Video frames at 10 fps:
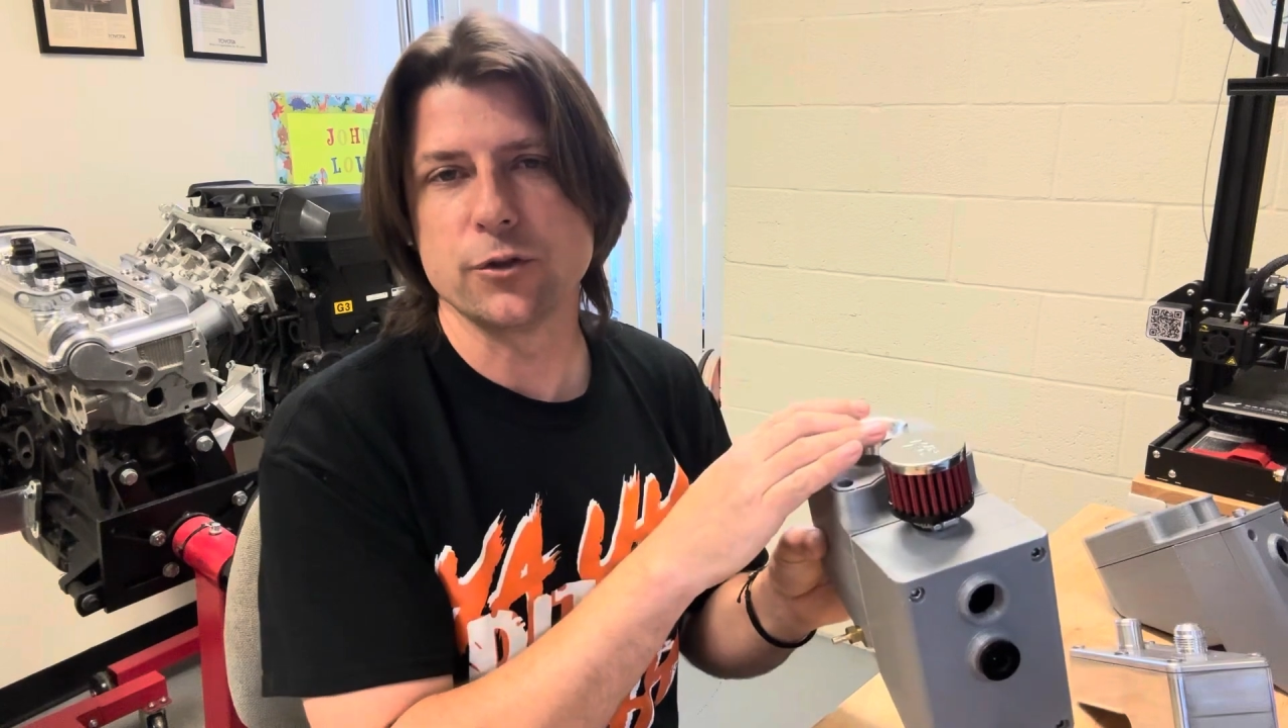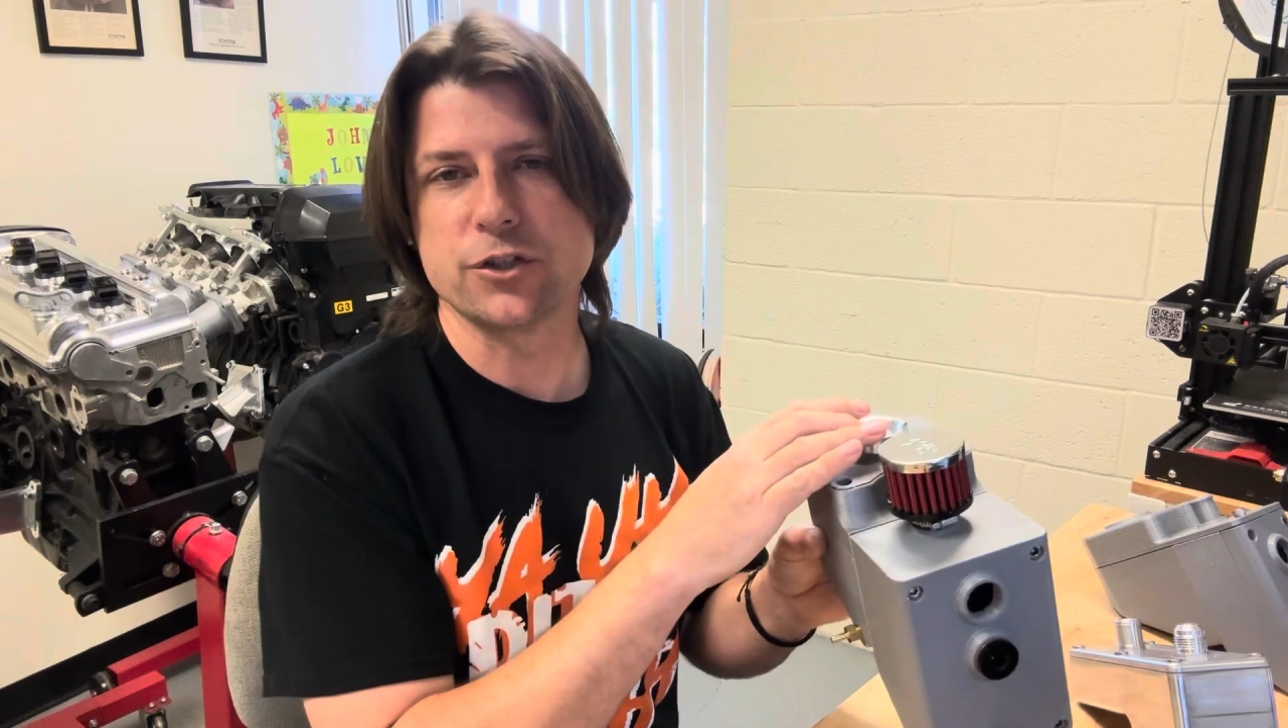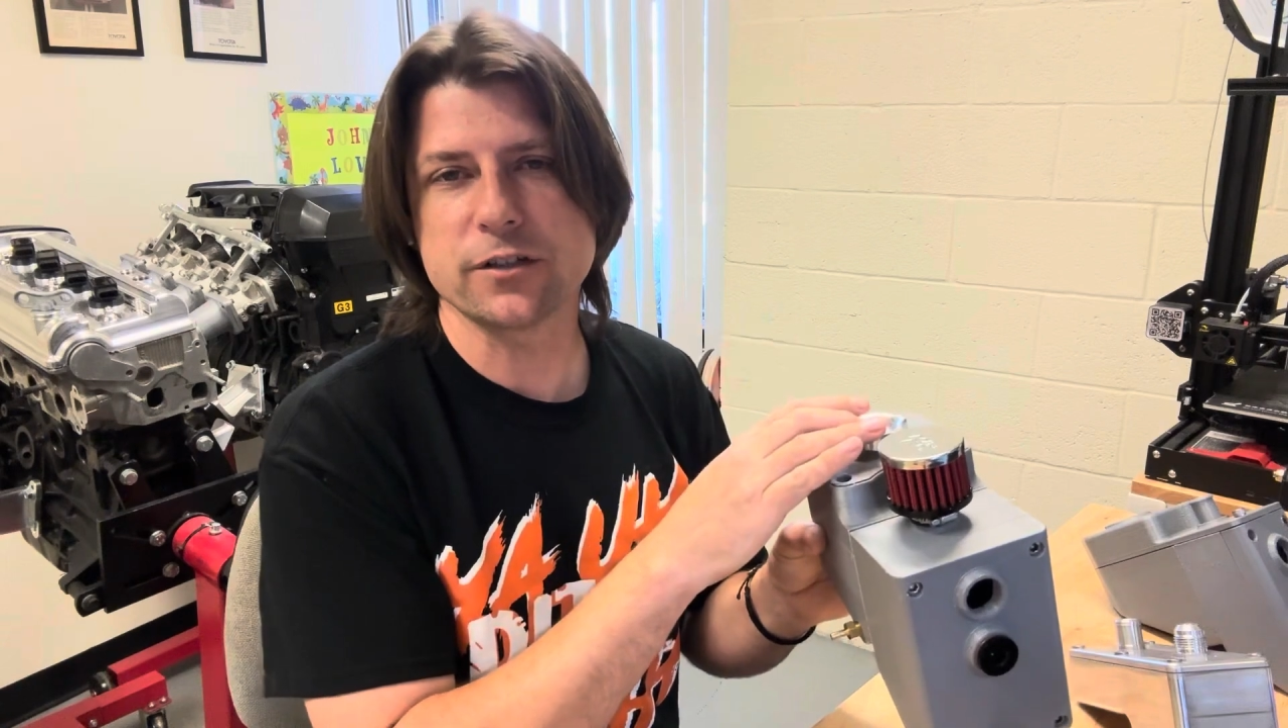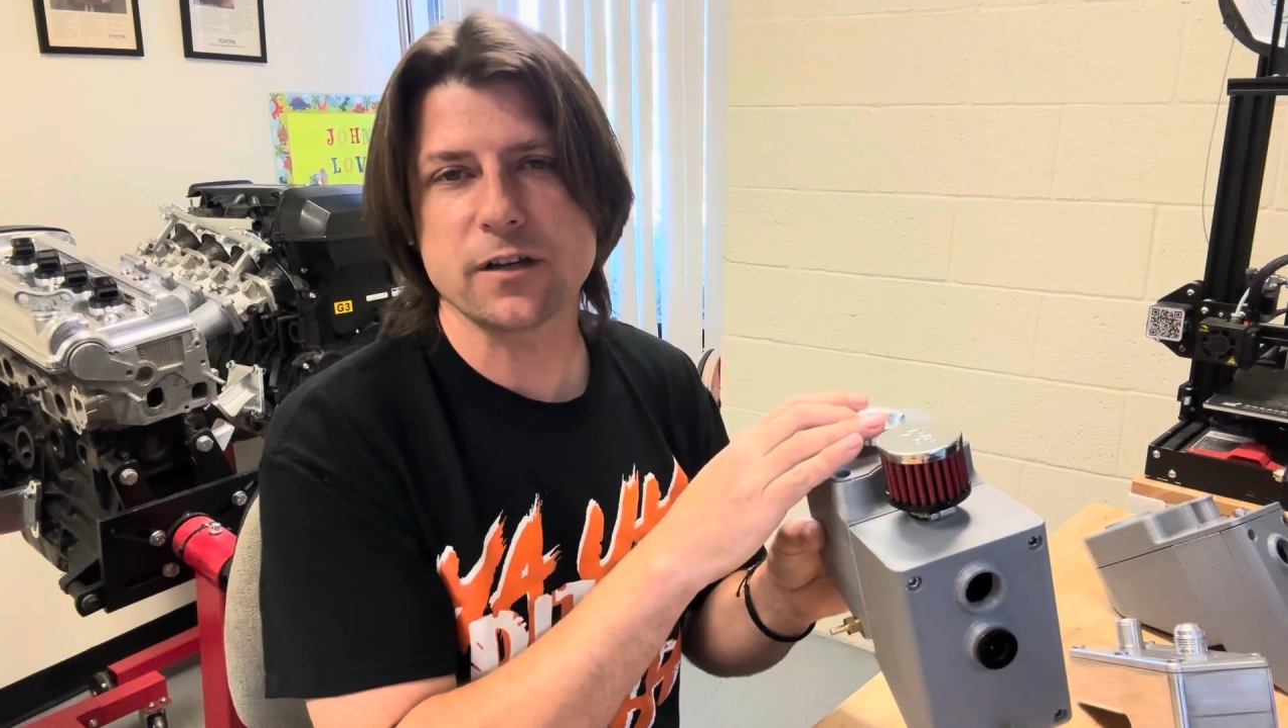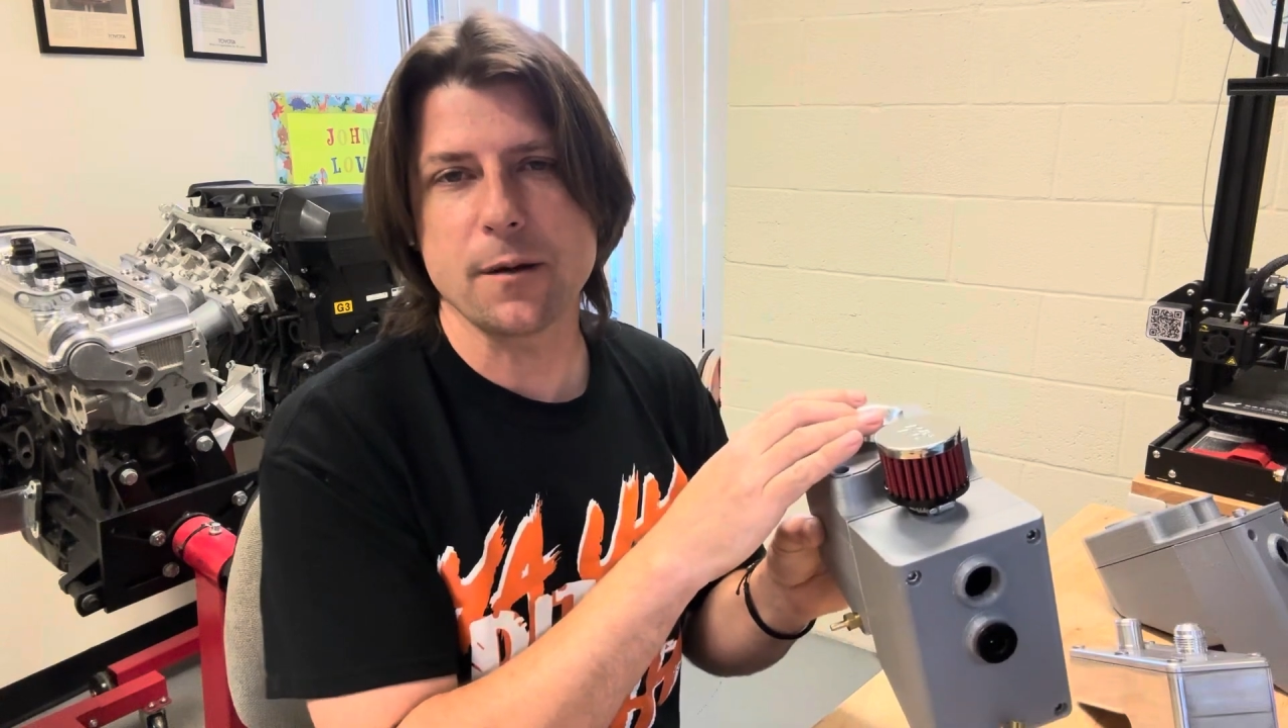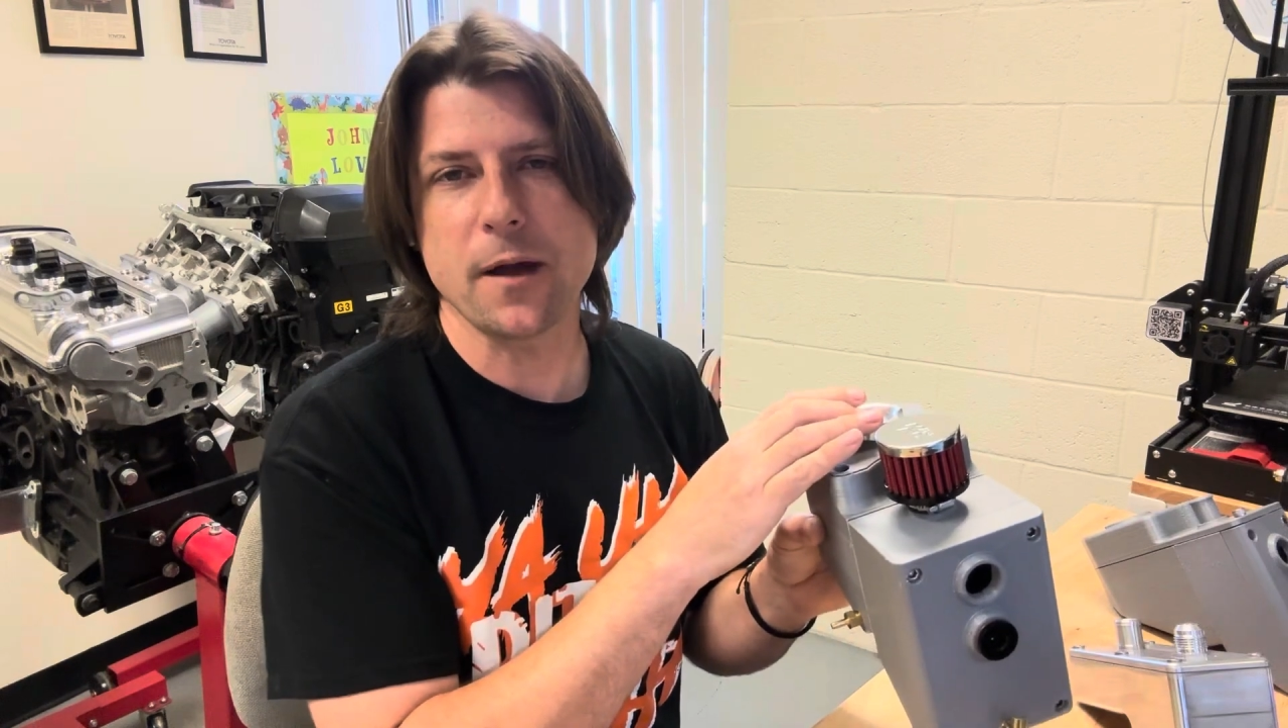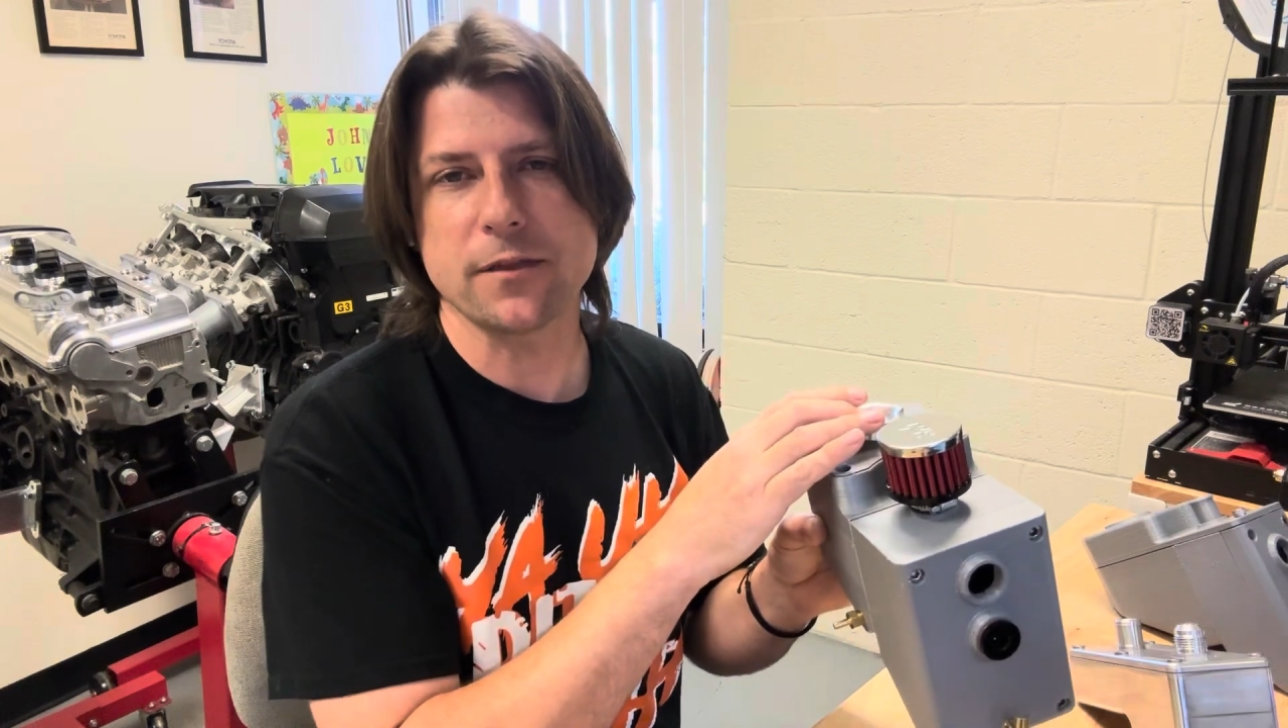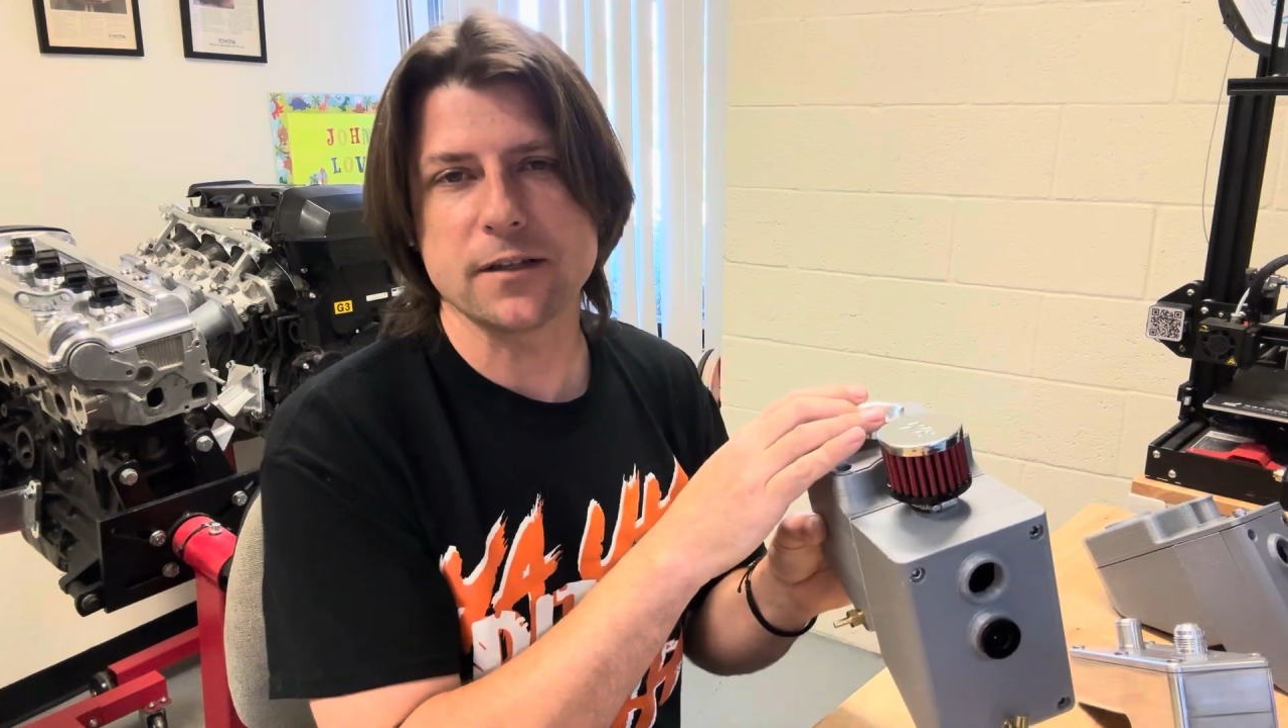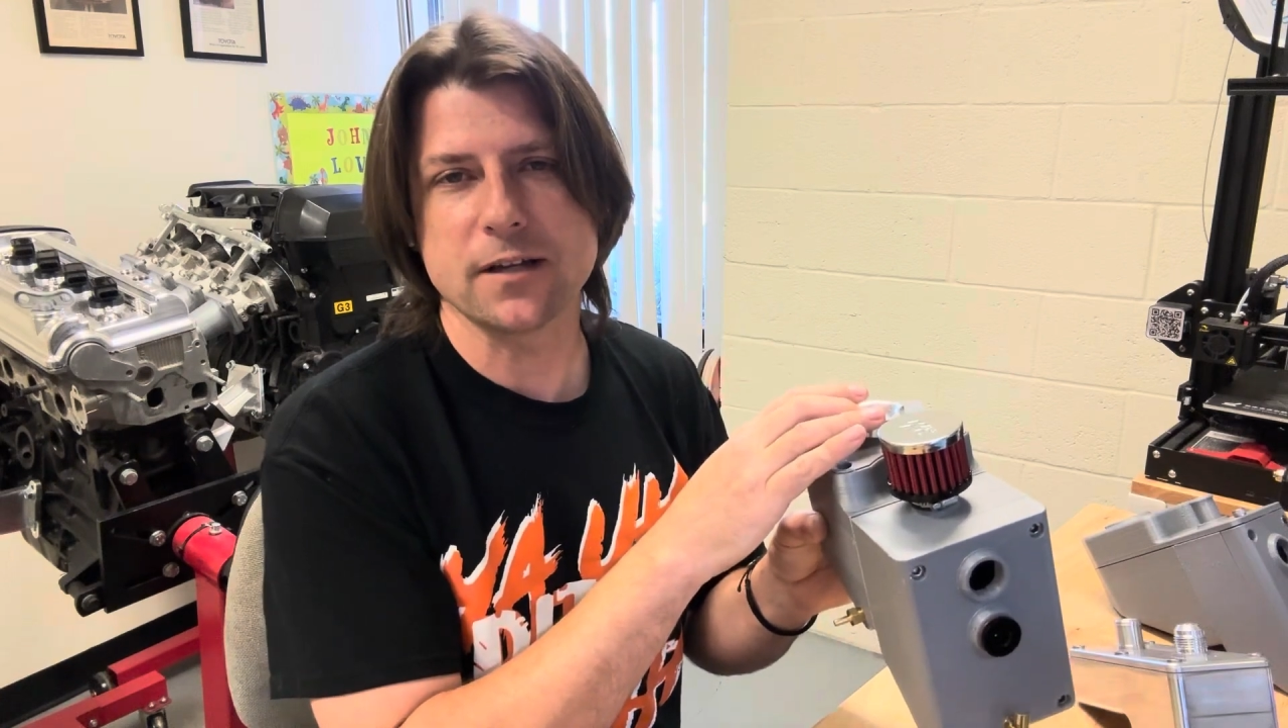just come out the